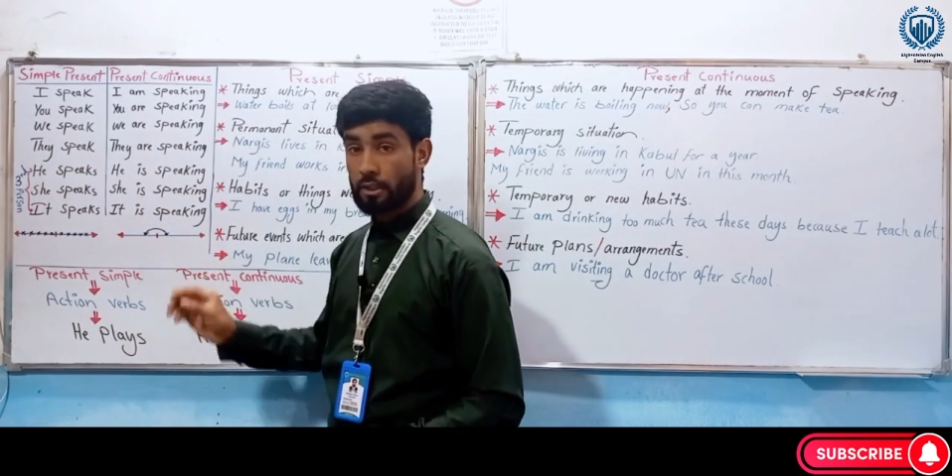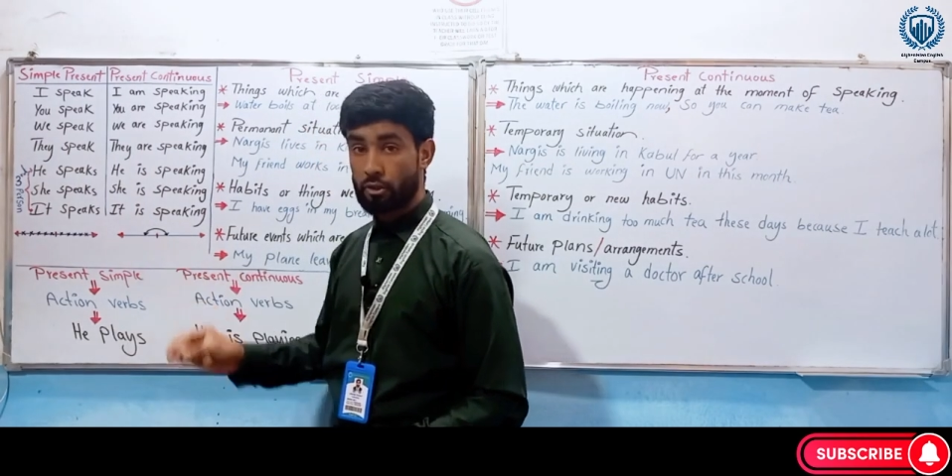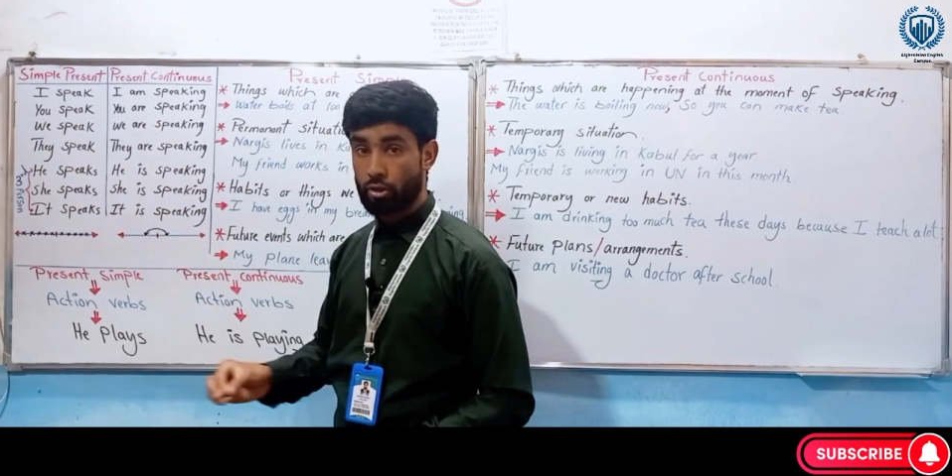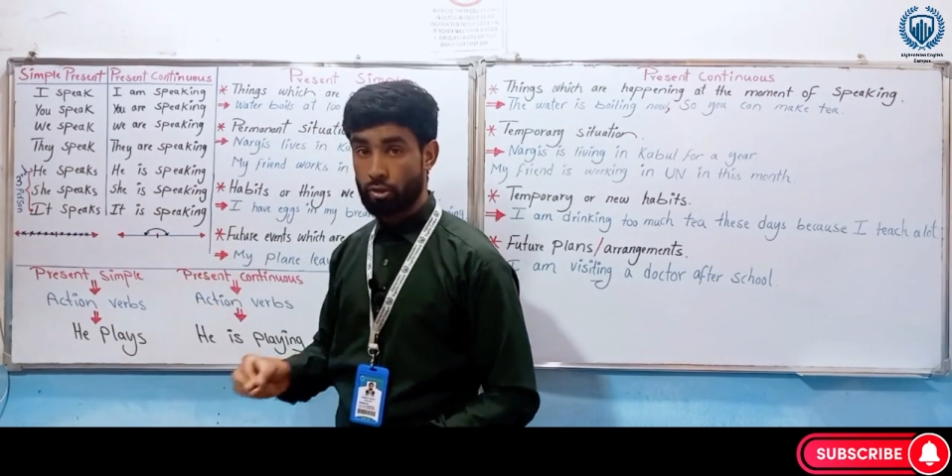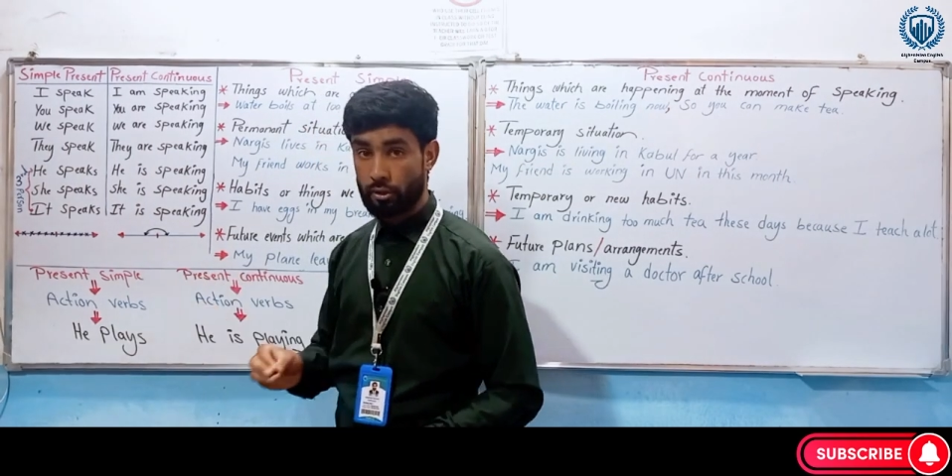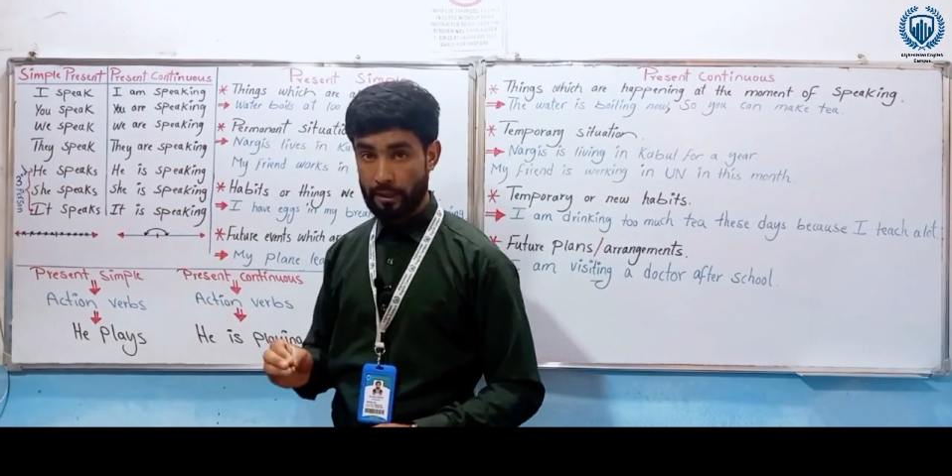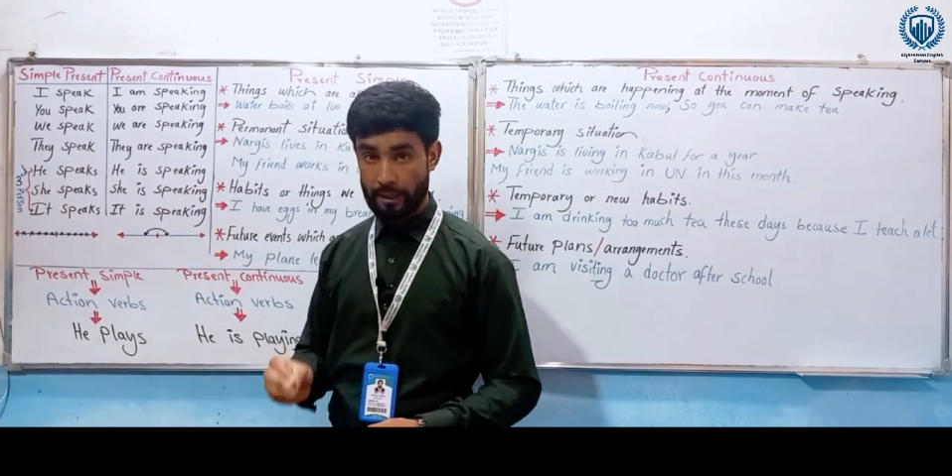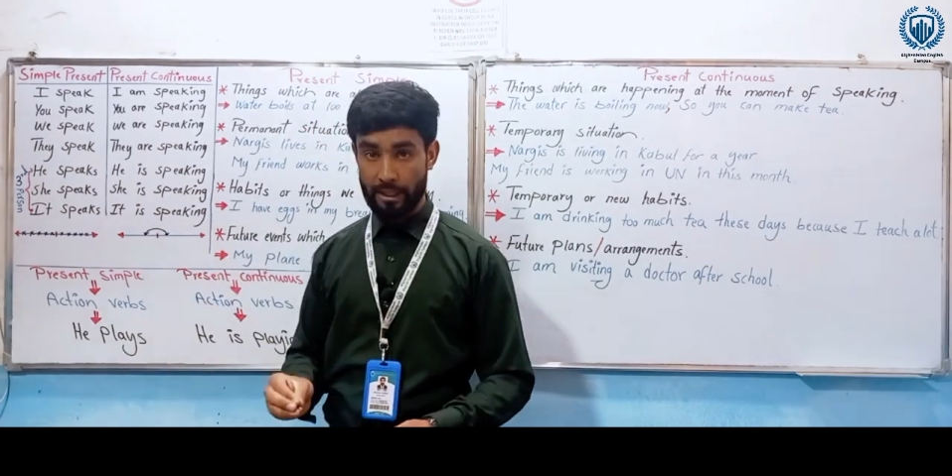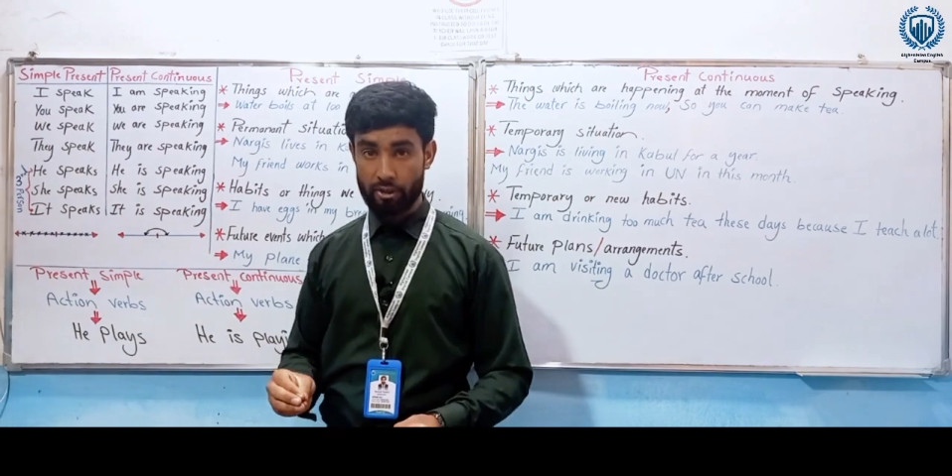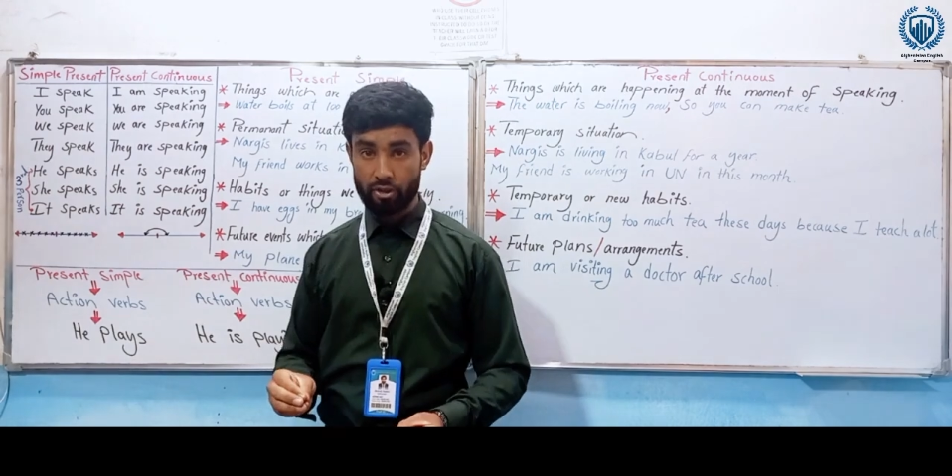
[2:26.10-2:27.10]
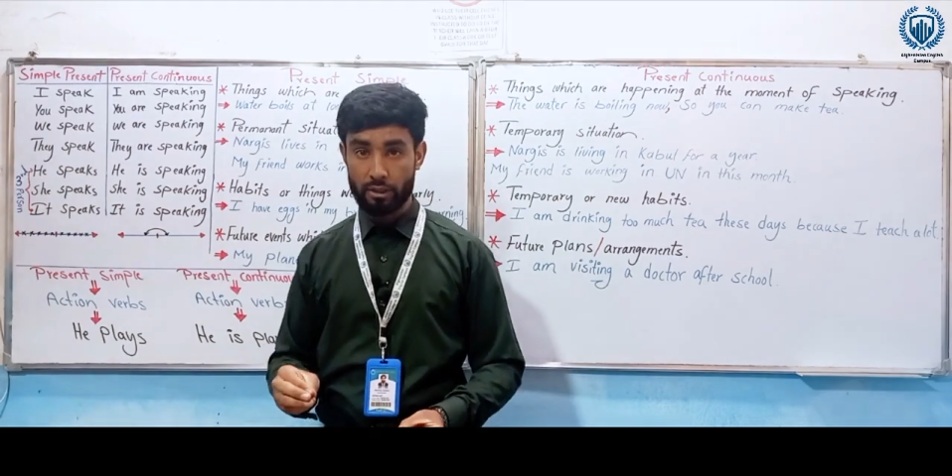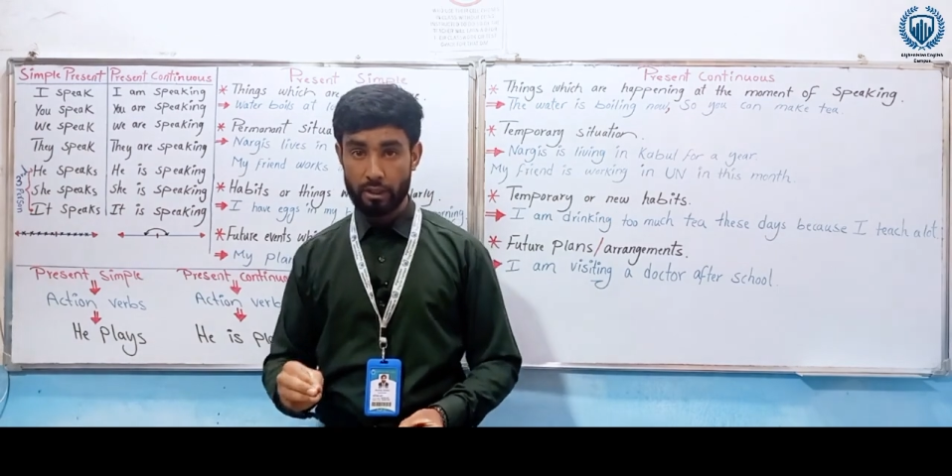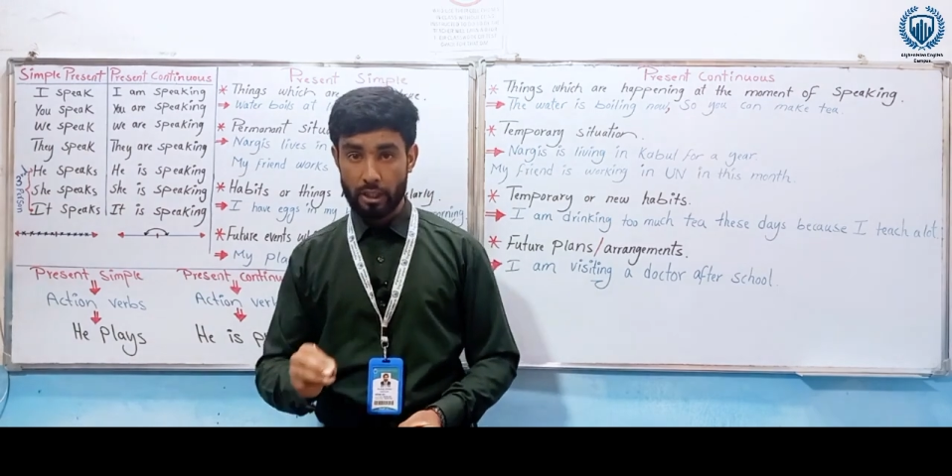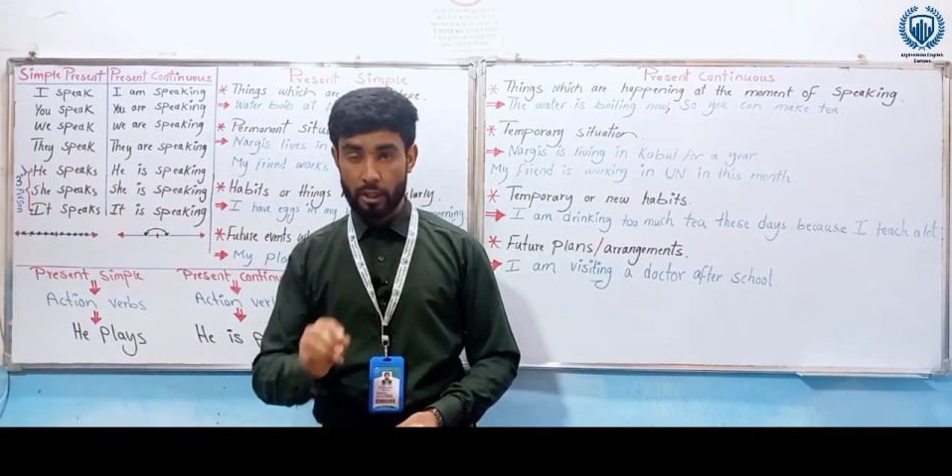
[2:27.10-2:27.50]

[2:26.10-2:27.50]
shows an action